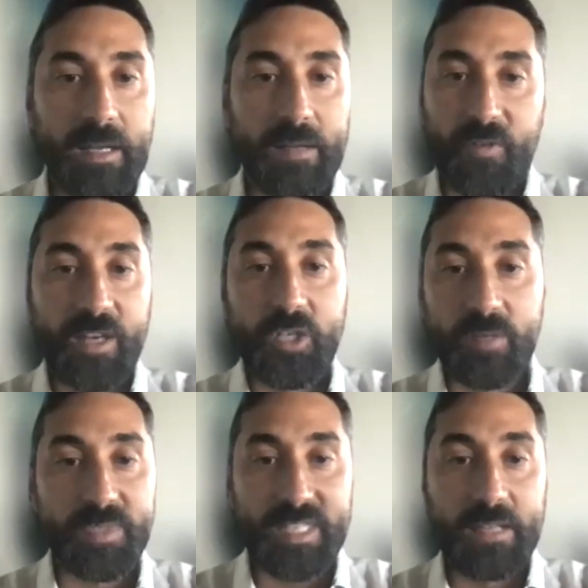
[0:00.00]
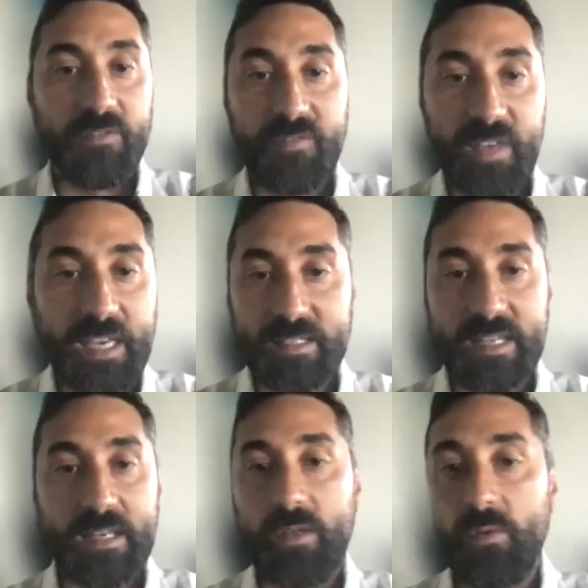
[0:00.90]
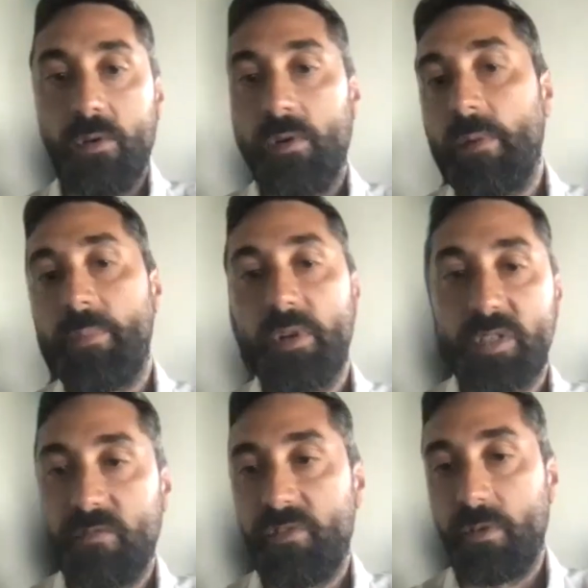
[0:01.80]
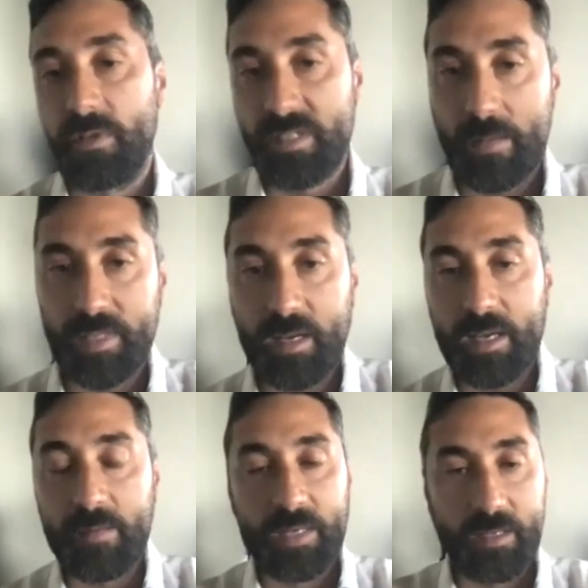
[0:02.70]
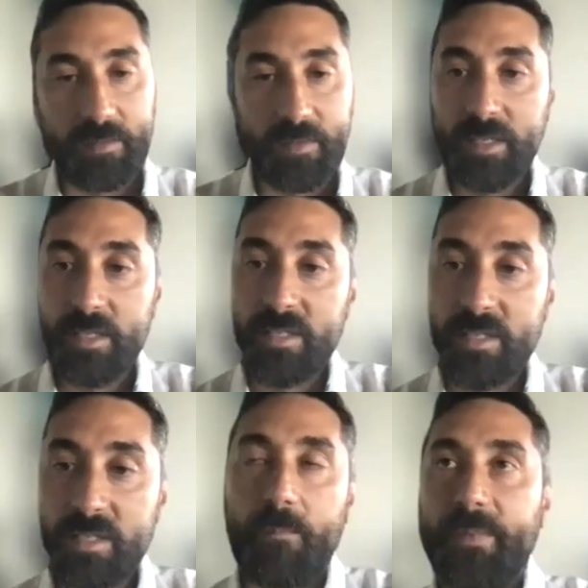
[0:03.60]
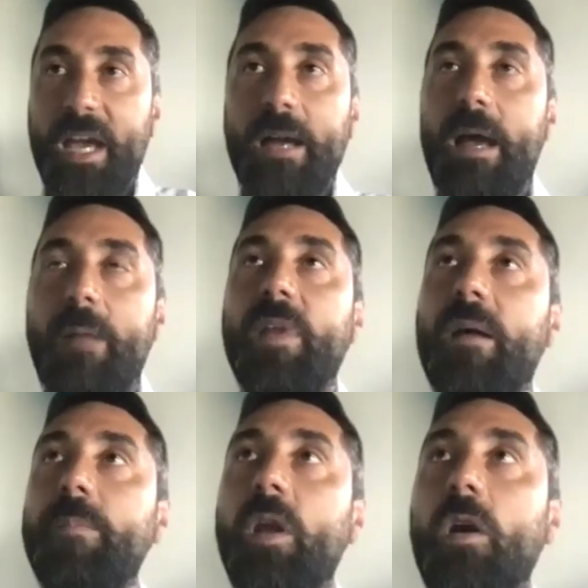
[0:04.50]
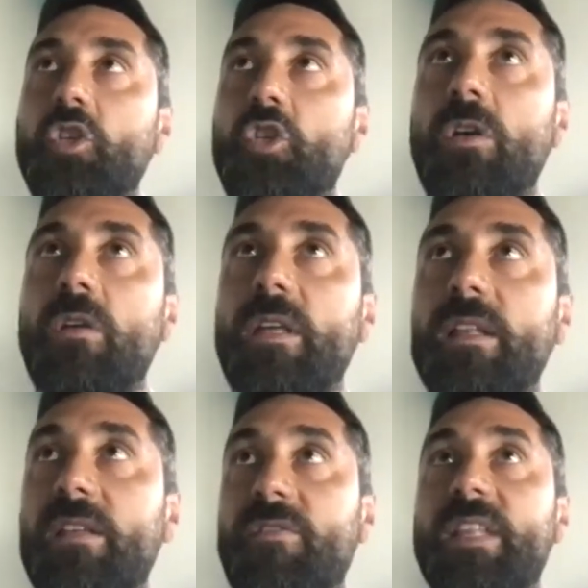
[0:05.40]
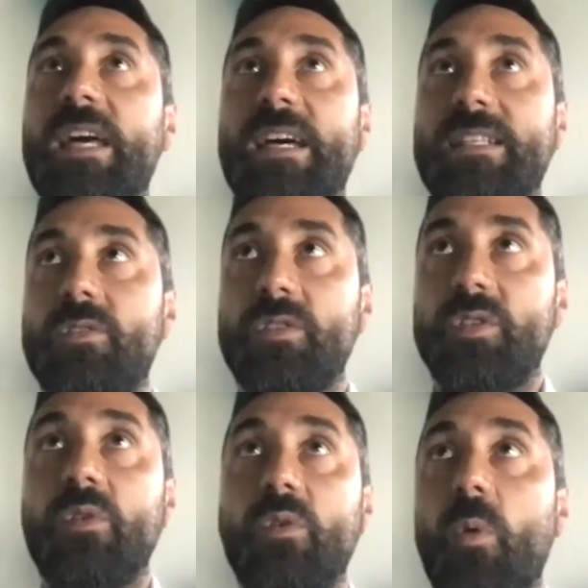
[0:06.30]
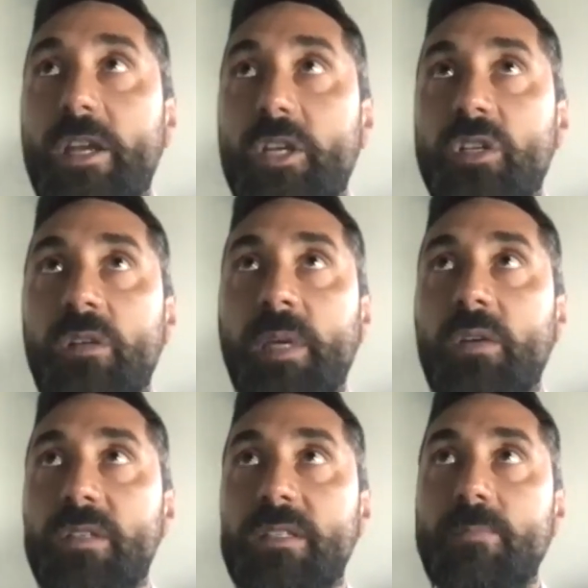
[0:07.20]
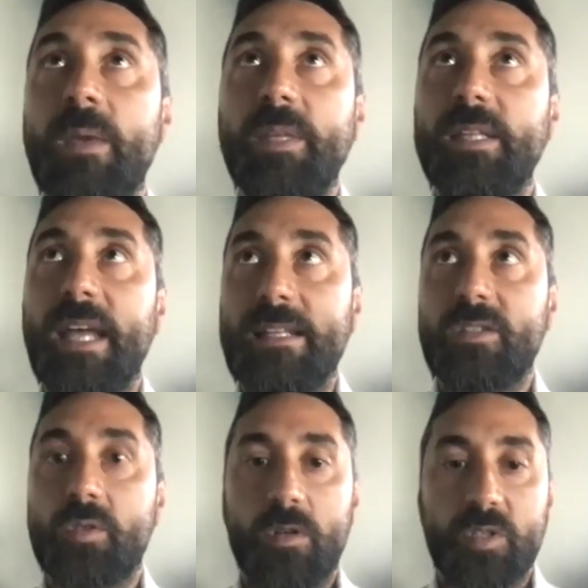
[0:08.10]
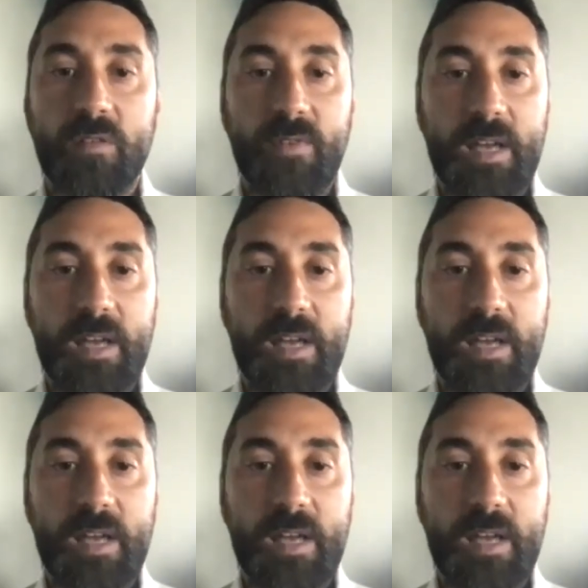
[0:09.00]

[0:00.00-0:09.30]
friendship side of things, and you know a person for some time. And so I'm not sure if that answers your question, because it's maybe that source of